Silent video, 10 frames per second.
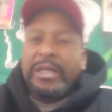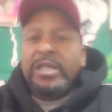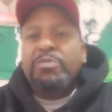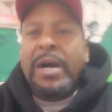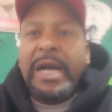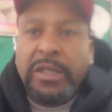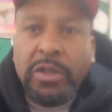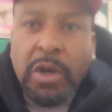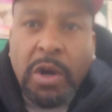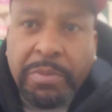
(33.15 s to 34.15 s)
just
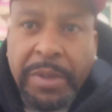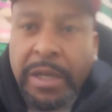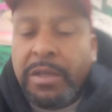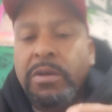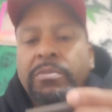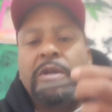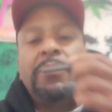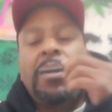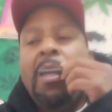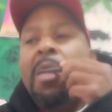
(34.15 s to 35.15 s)
boxing talk, man. You know what I'm
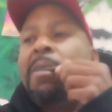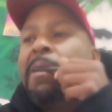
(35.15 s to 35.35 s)
talking about?